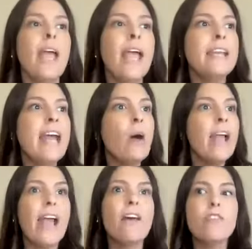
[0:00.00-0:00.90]
And now
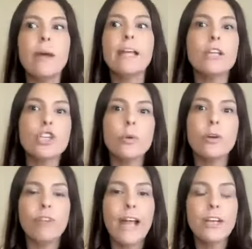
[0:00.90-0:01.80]
I have the money to do
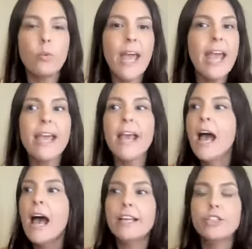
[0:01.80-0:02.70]
it right away.
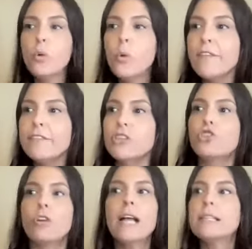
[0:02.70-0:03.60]
I don't have to
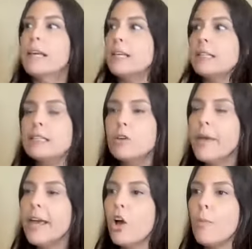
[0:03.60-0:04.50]
stress. I can still
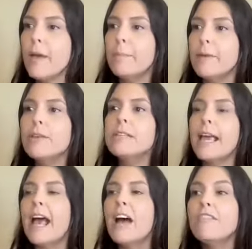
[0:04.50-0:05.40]
pay all my bills. I
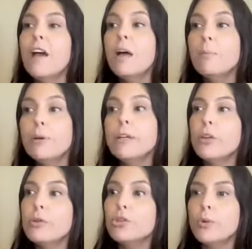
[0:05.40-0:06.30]
have pretty
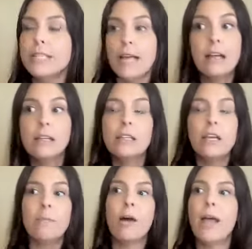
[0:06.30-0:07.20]
close to exactly the
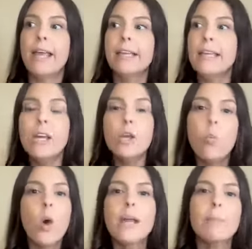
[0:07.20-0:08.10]
amount I
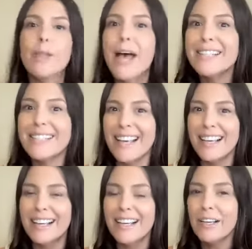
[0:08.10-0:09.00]
needed. What a
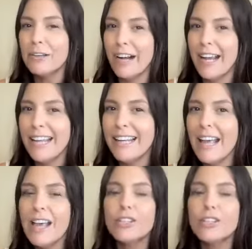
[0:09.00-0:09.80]
blessing, right?